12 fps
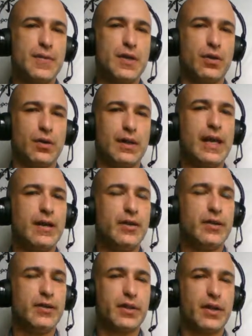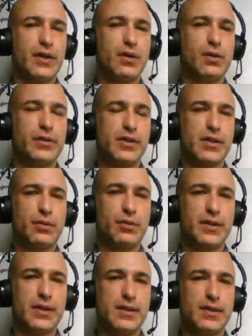later study all the
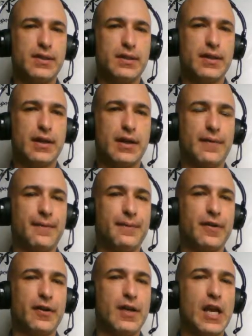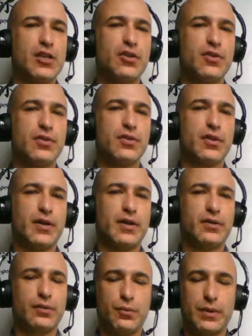sequences, variations,
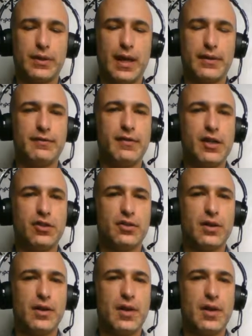starting with that invasion,